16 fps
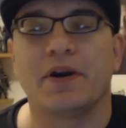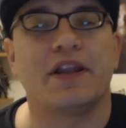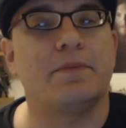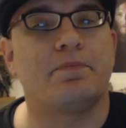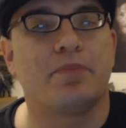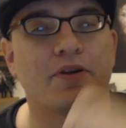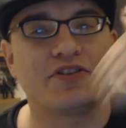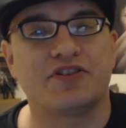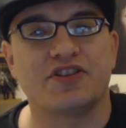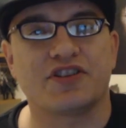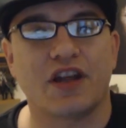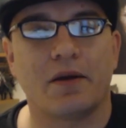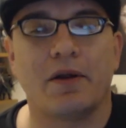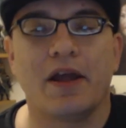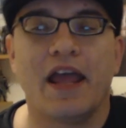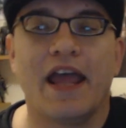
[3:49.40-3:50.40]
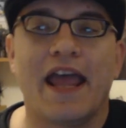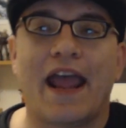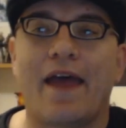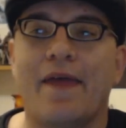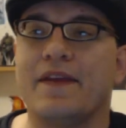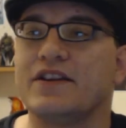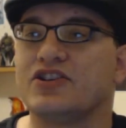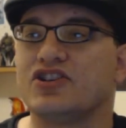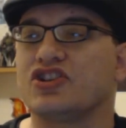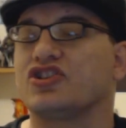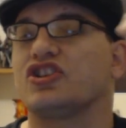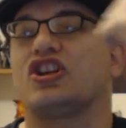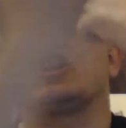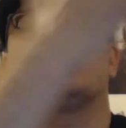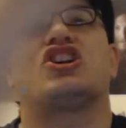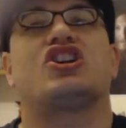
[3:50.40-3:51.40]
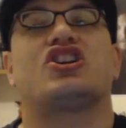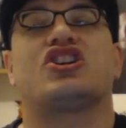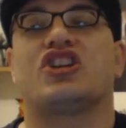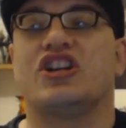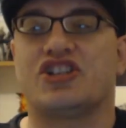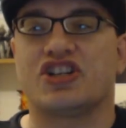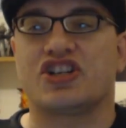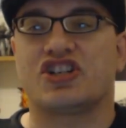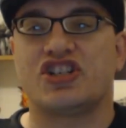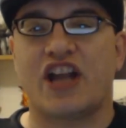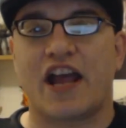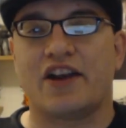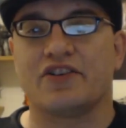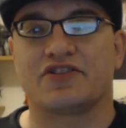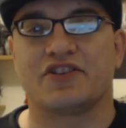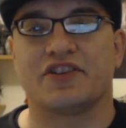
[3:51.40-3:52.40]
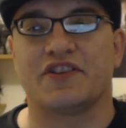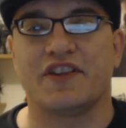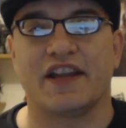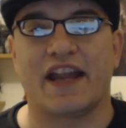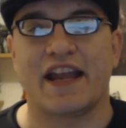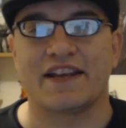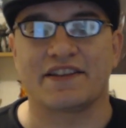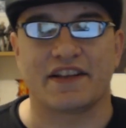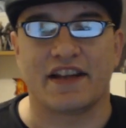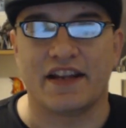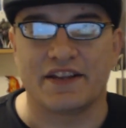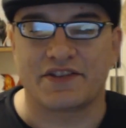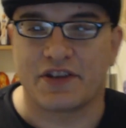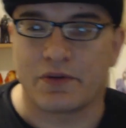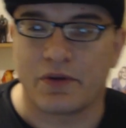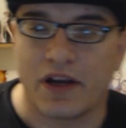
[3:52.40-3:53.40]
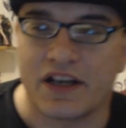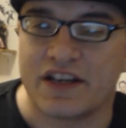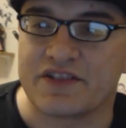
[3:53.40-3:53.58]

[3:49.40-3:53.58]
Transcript: But he puts his hammer, and it just shatters the thing as it hits it, right?